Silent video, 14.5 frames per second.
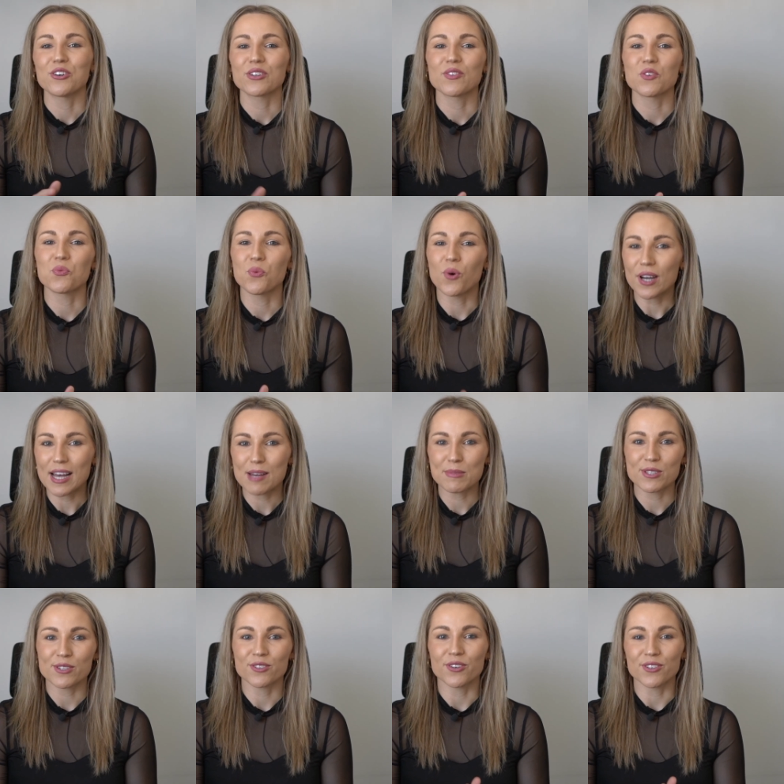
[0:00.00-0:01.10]
will go over what
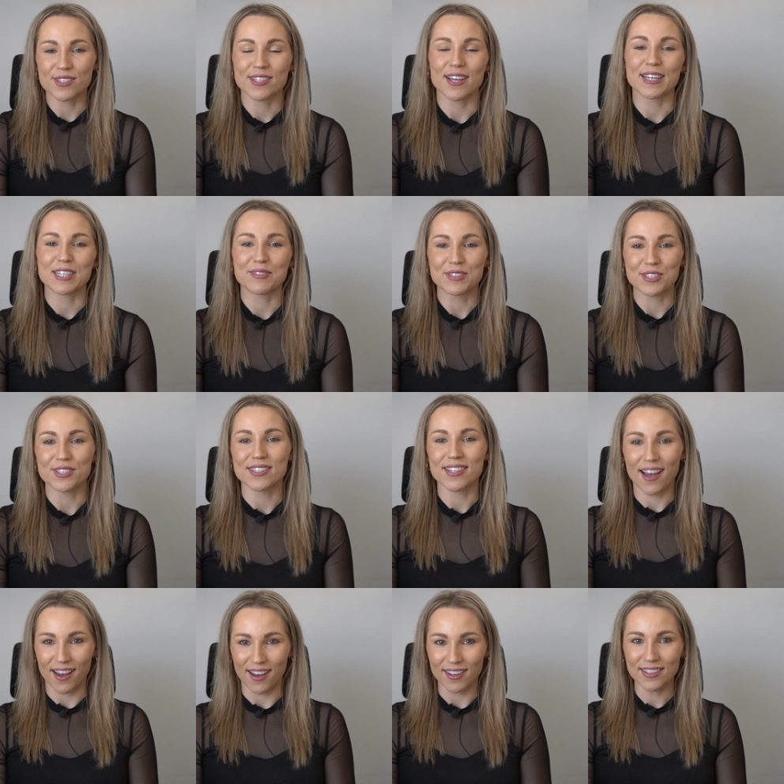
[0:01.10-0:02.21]
Amazon on-site commissions
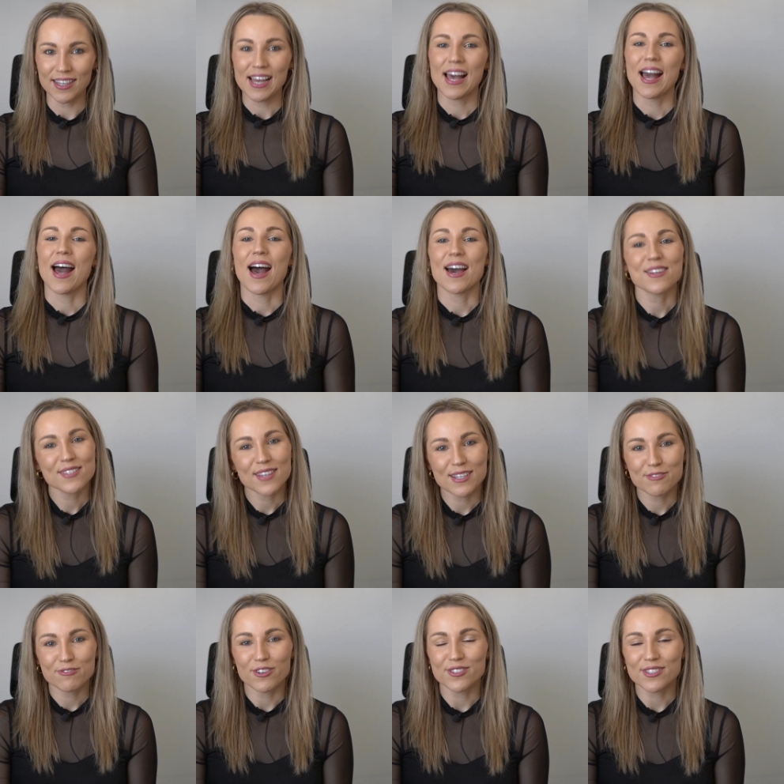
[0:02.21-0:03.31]
are, how to sign
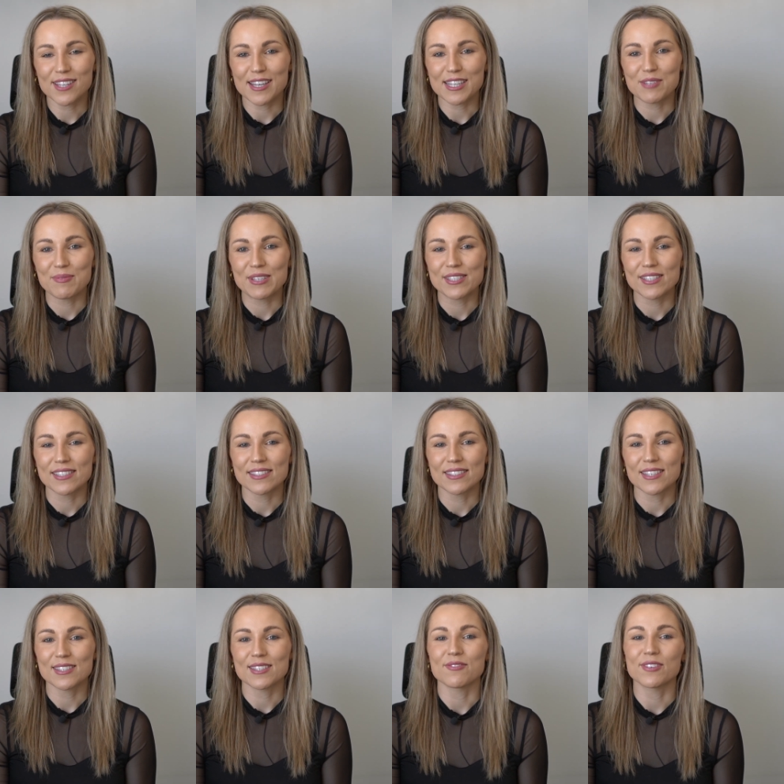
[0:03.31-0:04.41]
up for on-site commissions,
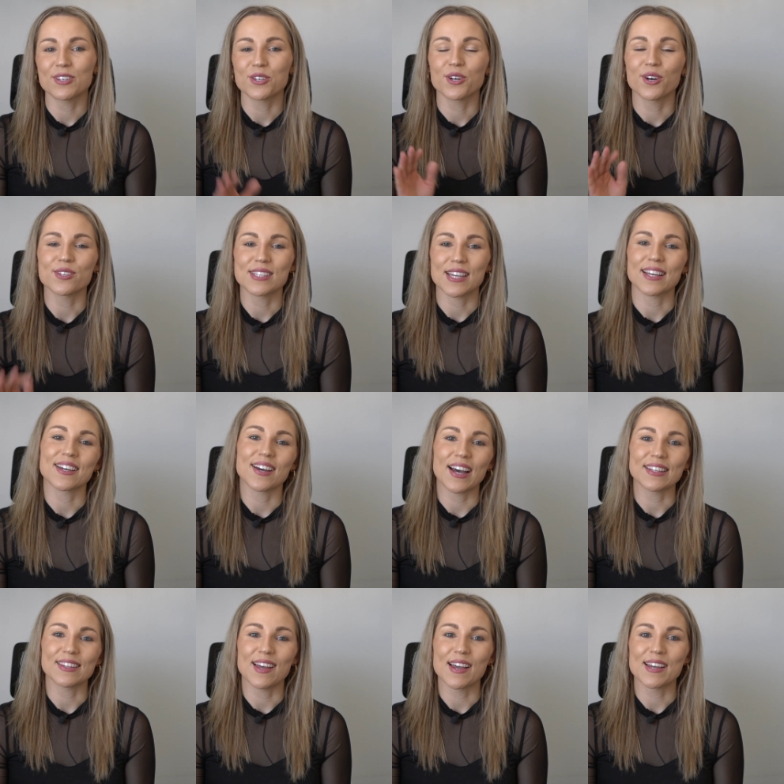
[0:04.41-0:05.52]
some video content
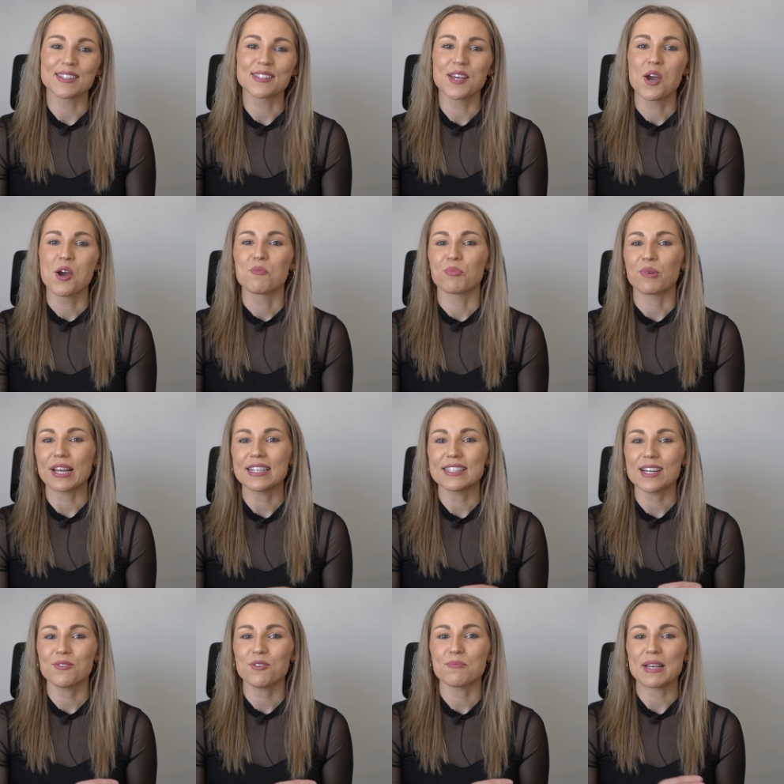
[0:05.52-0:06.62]
guidelines, breaking
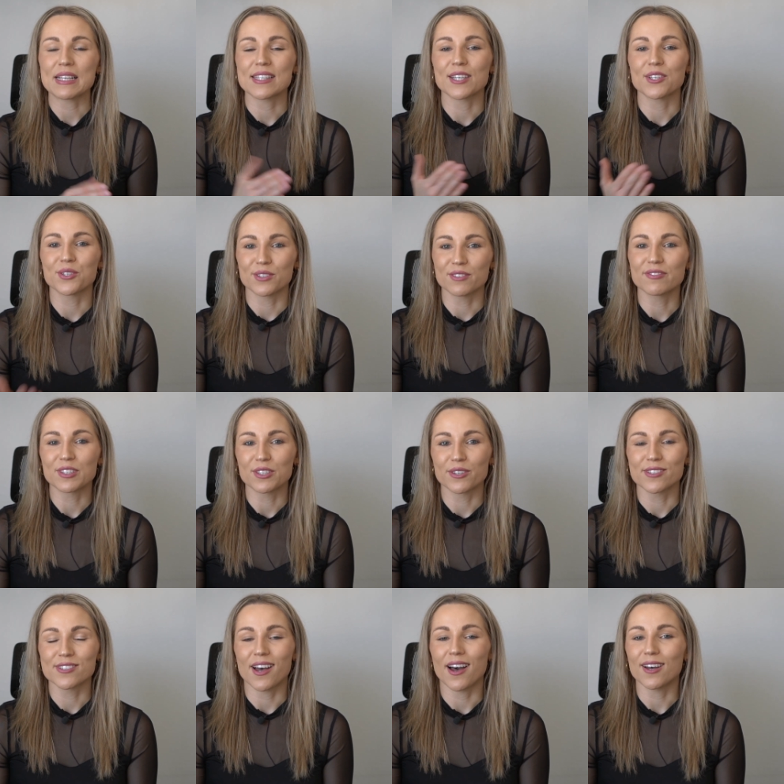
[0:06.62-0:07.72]
down what makes a good
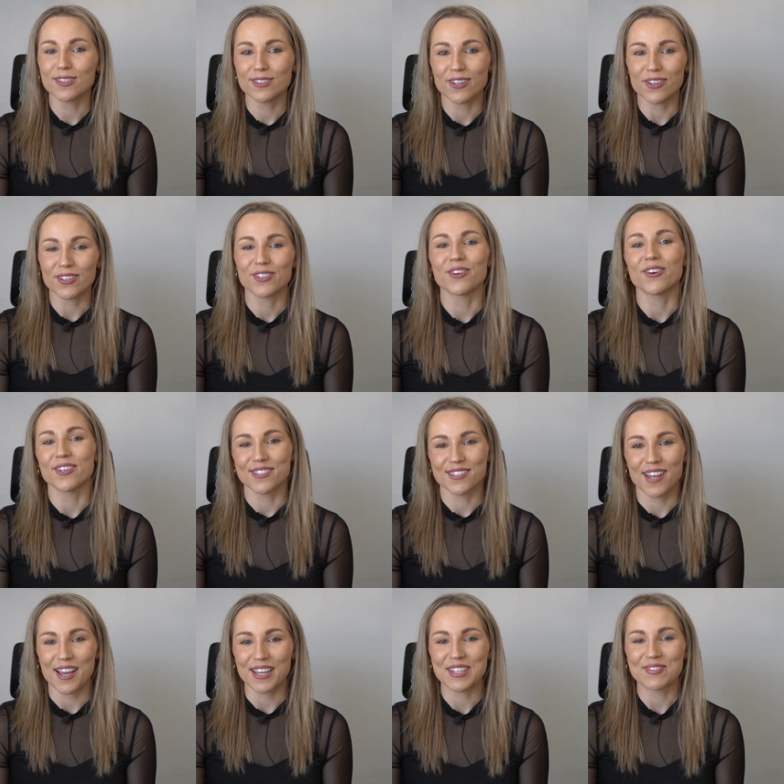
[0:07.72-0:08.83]
video to unlock your
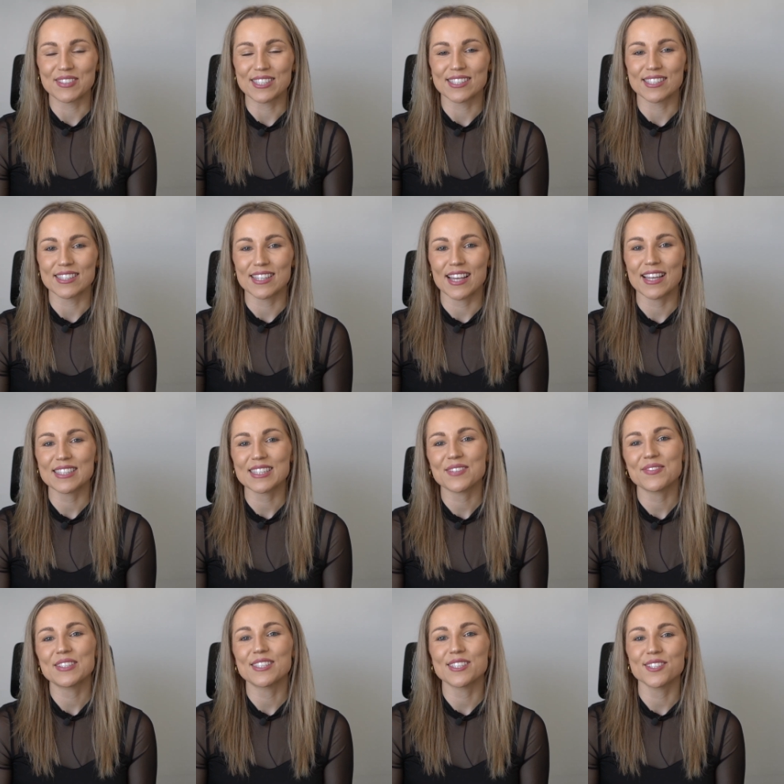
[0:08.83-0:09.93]
on-site commissions, and
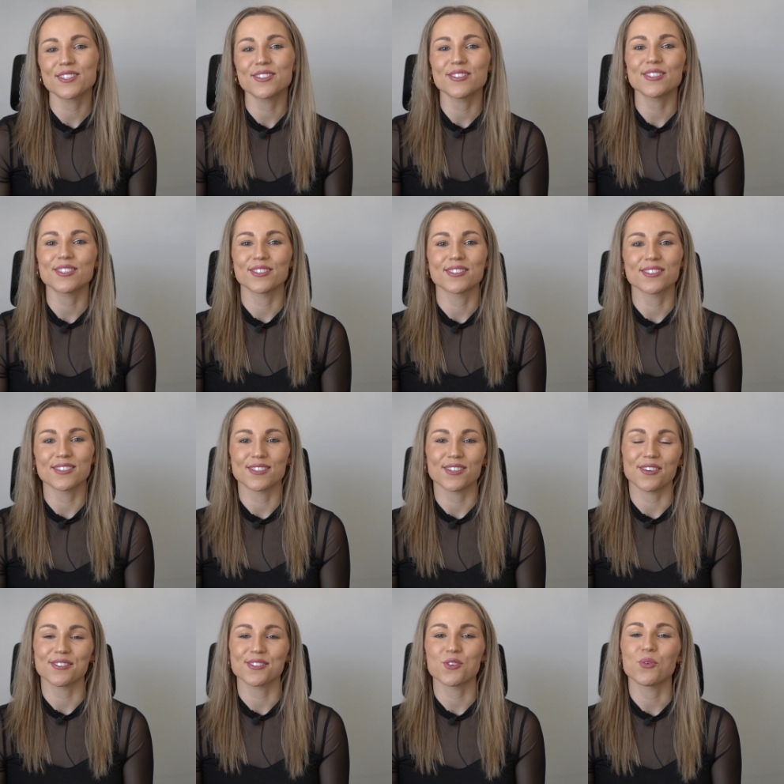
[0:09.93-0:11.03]
some additional do's and
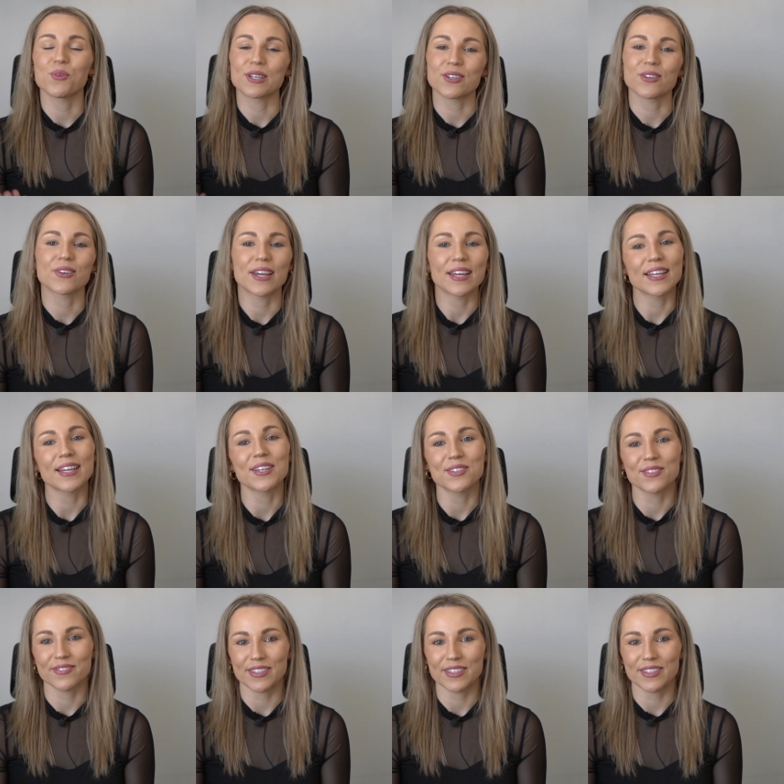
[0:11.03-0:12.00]
don'ts when creating your